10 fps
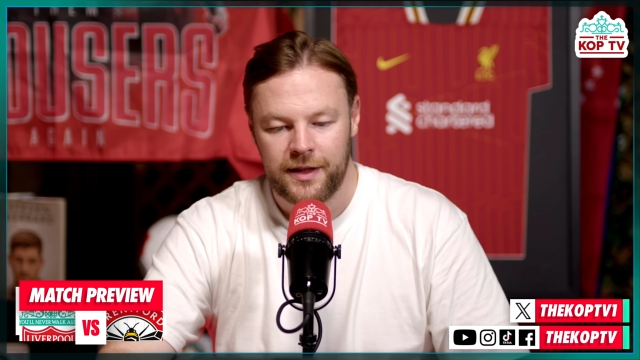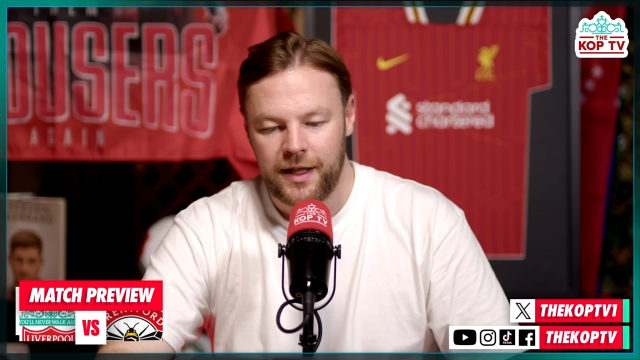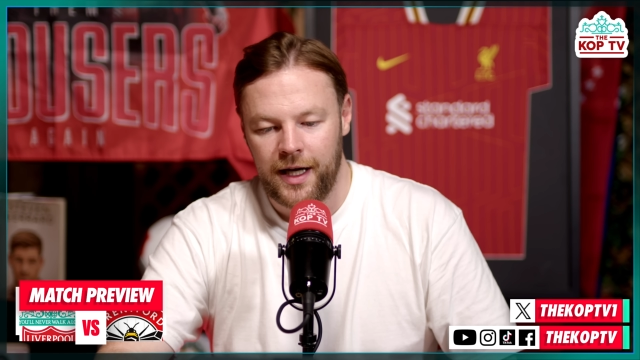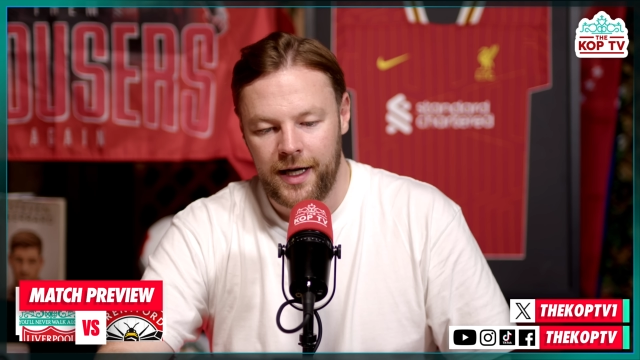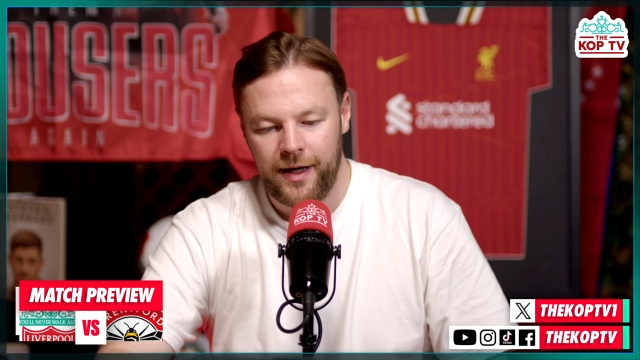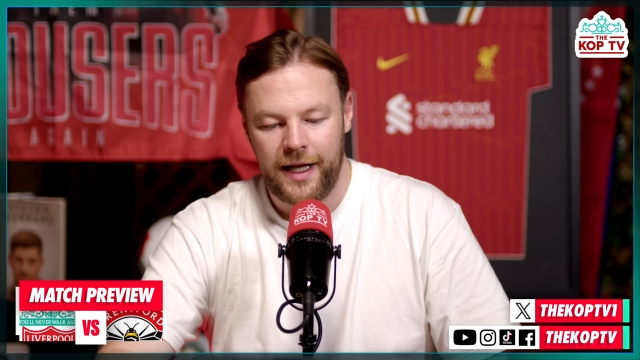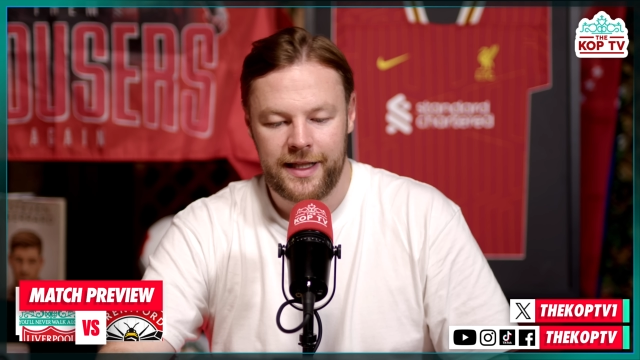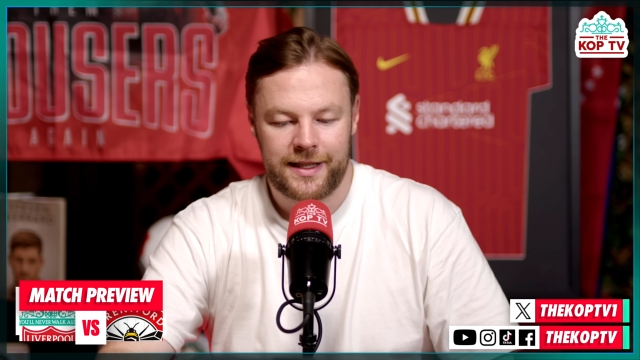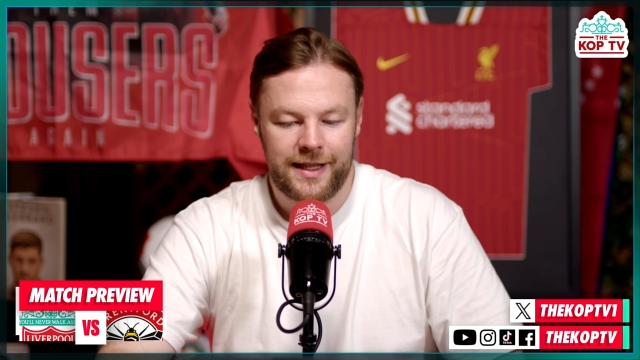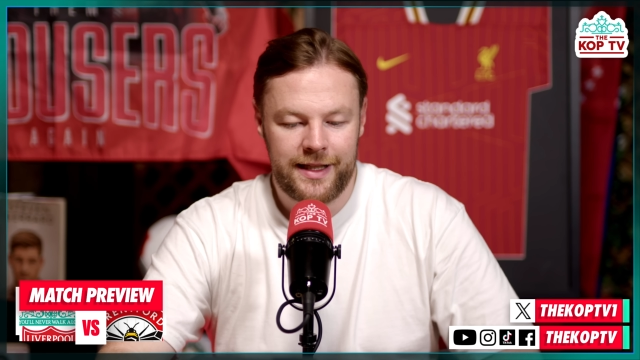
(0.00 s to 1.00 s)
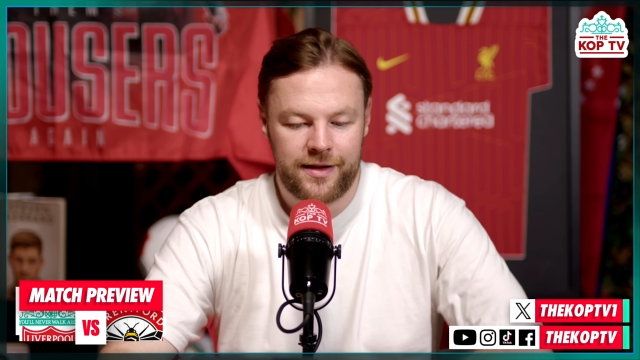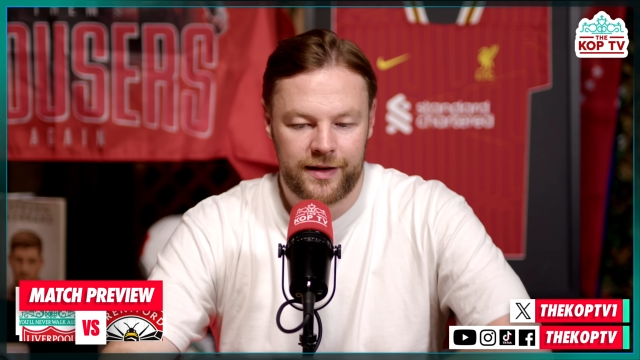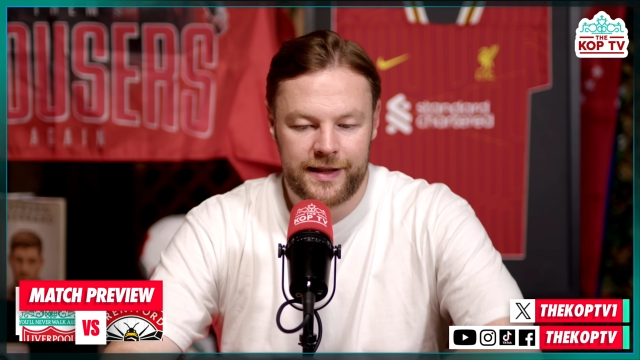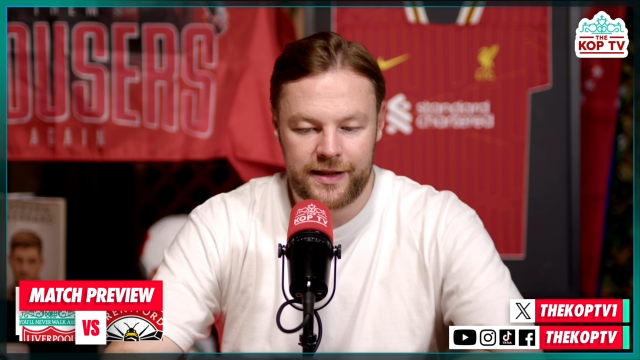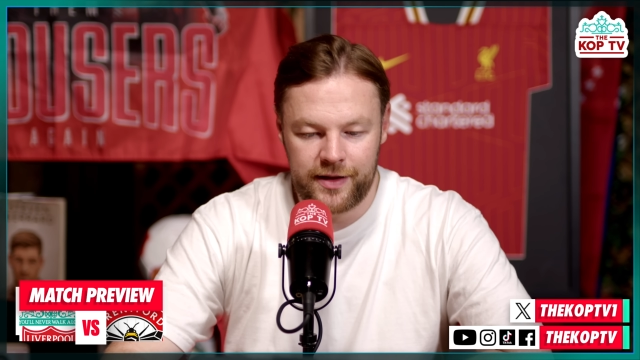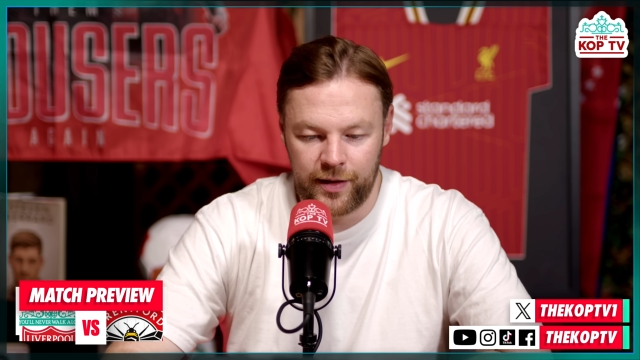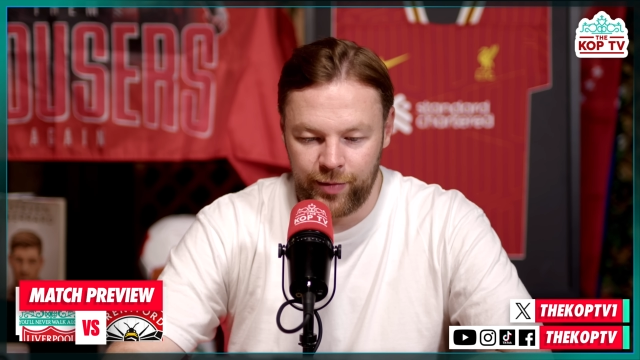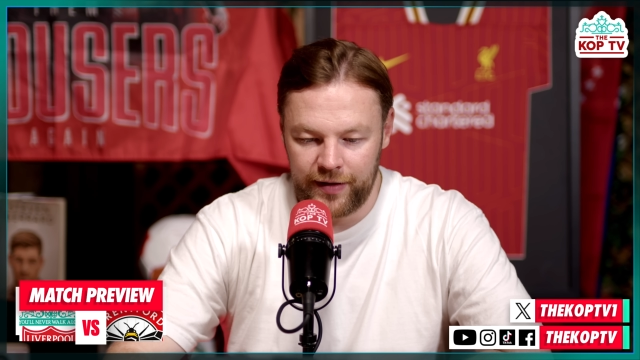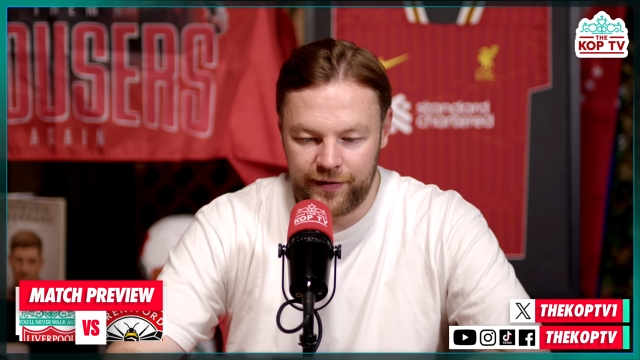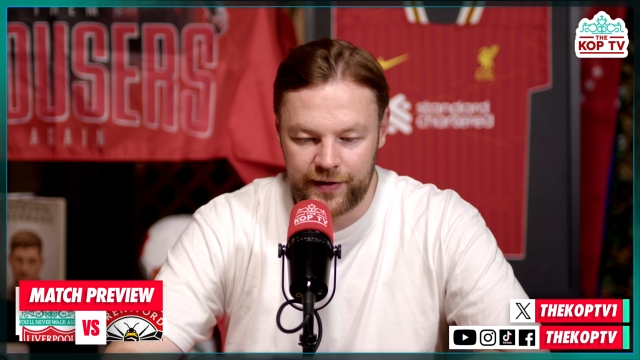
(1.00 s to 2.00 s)
And this leads us into the
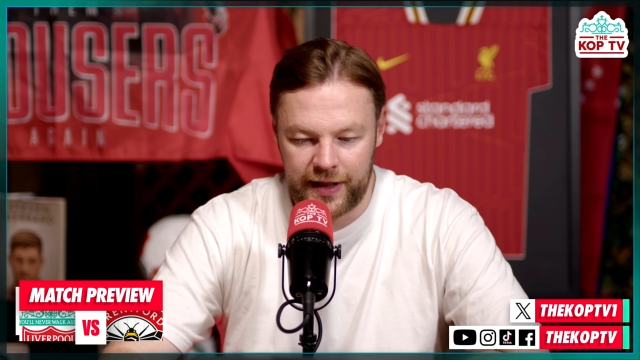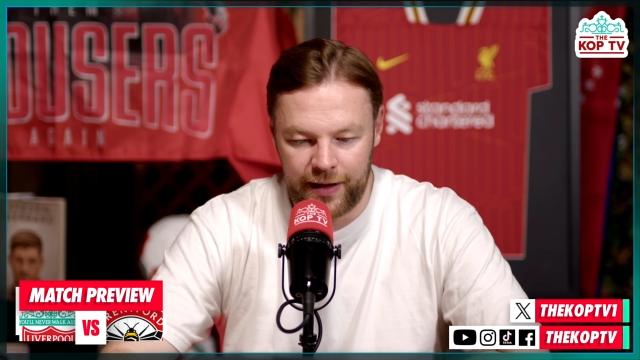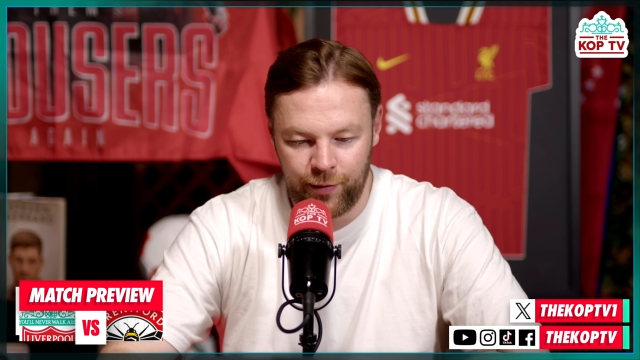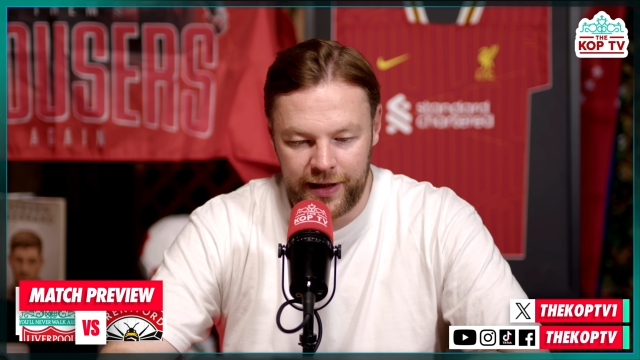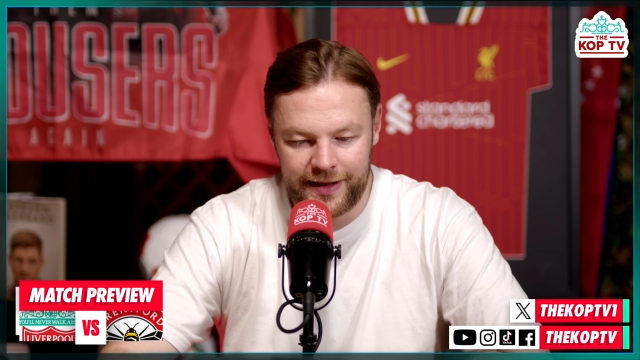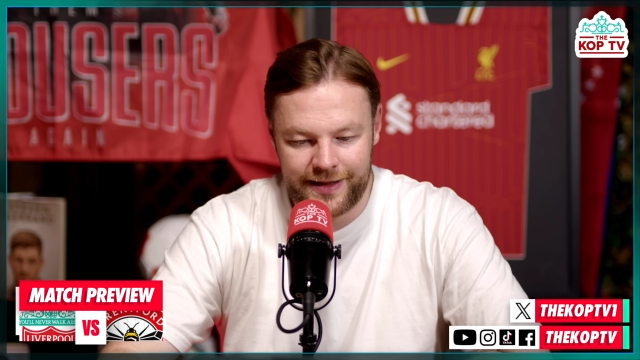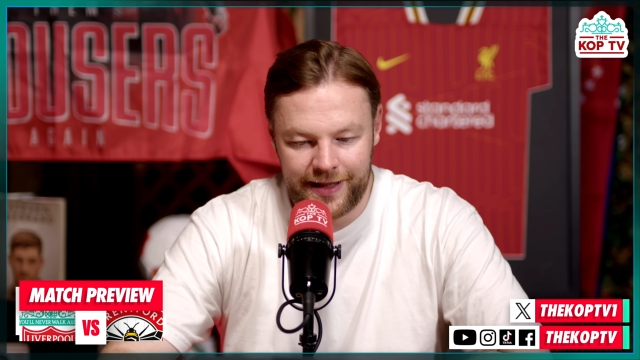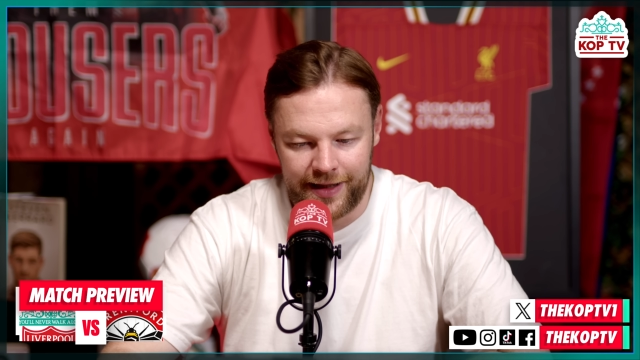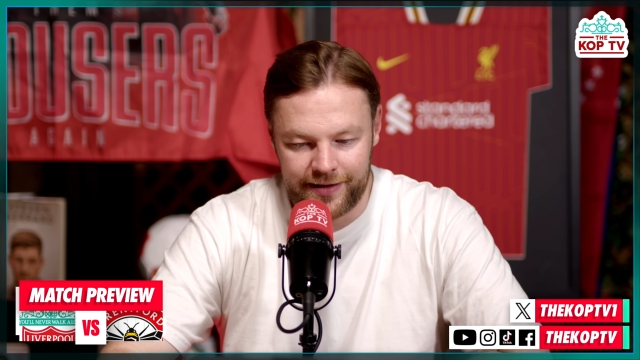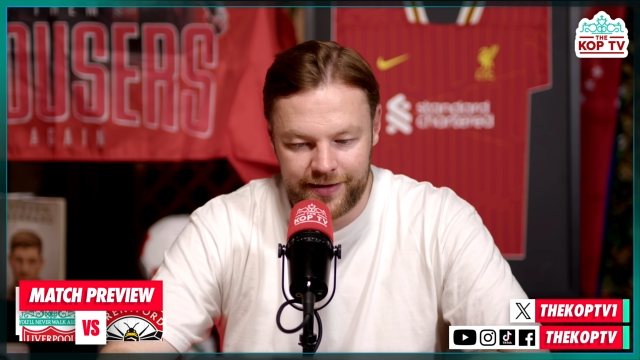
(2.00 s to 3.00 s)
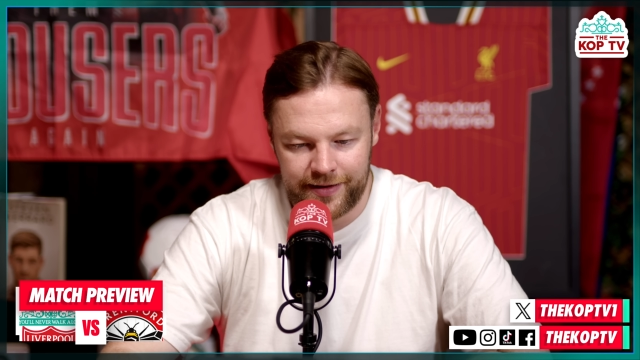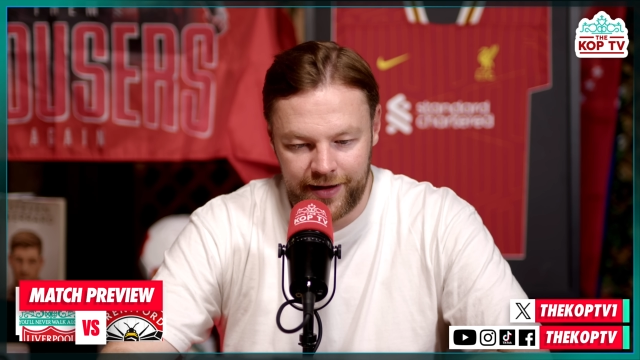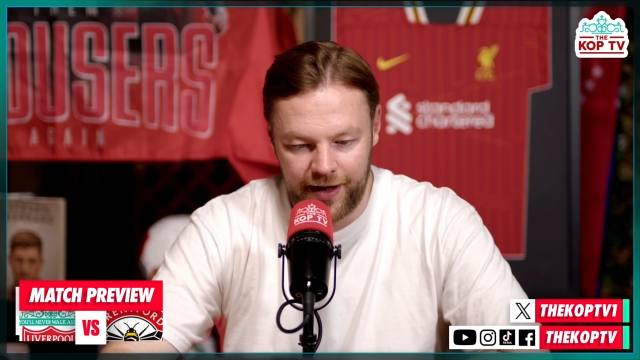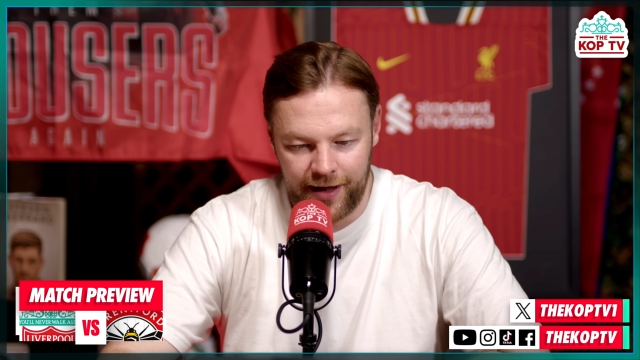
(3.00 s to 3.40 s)
Brentford game where he says,